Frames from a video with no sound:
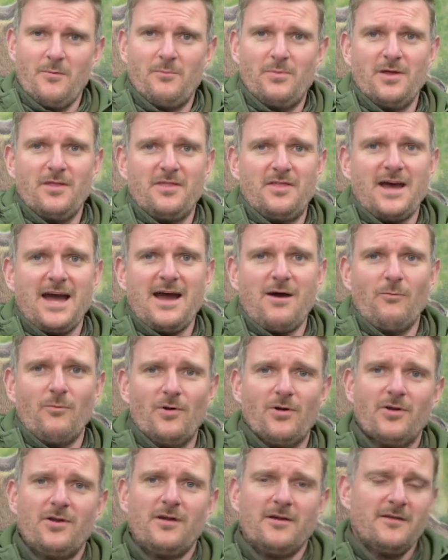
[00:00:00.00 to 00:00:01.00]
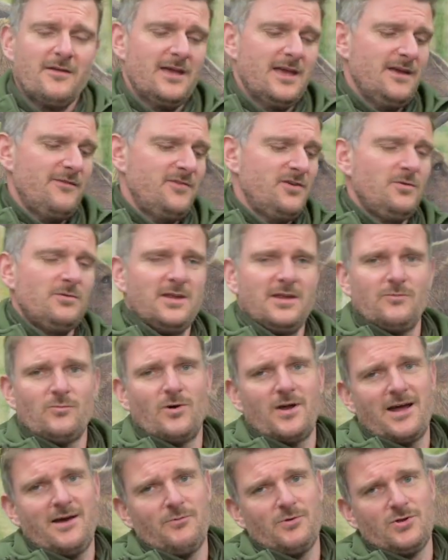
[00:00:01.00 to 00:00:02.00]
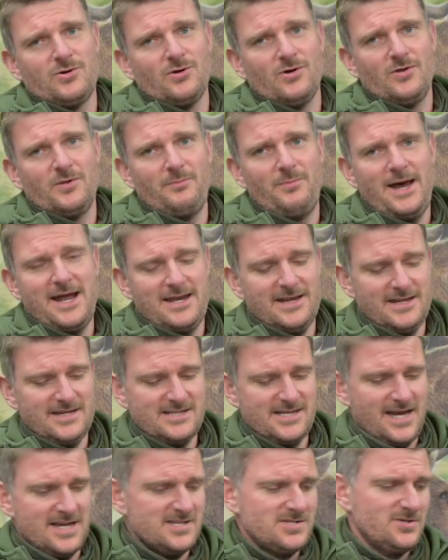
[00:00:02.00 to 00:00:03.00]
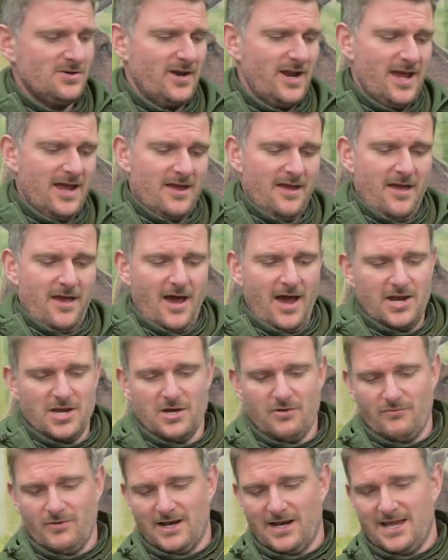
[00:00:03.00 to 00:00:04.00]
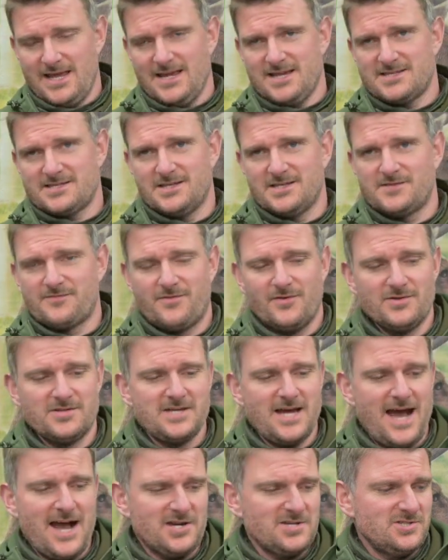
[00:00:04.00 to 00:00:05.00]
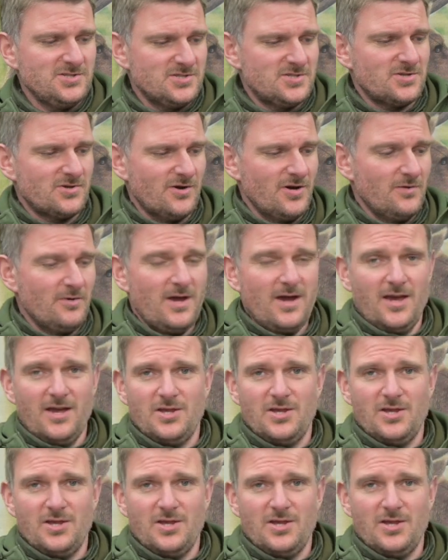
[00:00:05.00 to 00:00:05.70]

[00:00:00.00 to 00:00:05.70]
but that one, if you did what I would call the bedding test on it and you release this front action screw,